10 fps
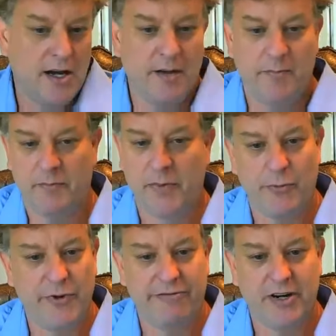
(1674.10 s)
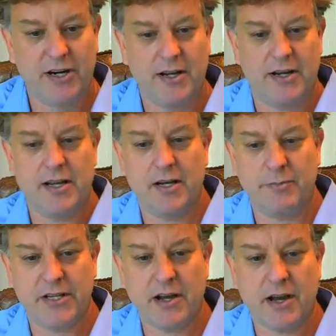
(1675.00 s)
but we figured it needed to
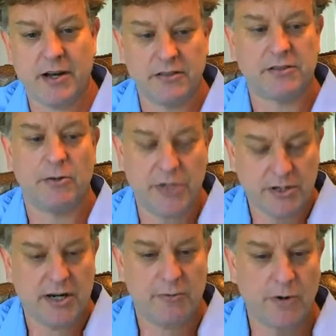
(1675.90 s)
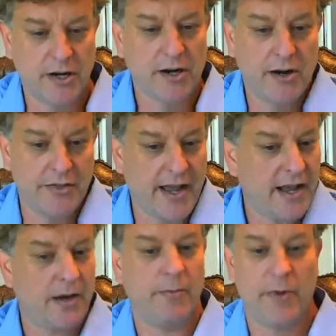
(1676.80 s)
be done. And so we tried working on
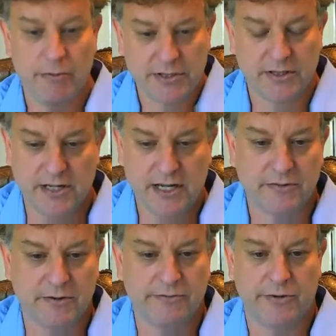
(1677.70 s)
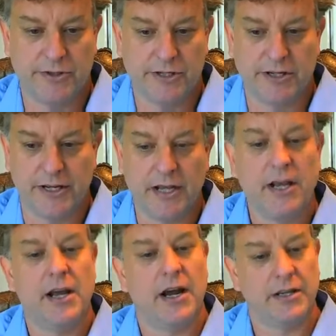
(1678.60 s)
that, and we were successful, fortunately.
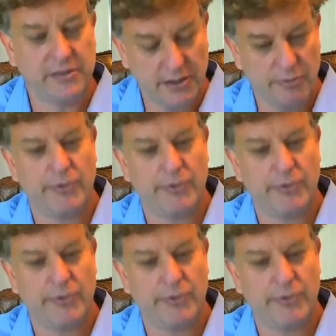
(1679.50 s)
And so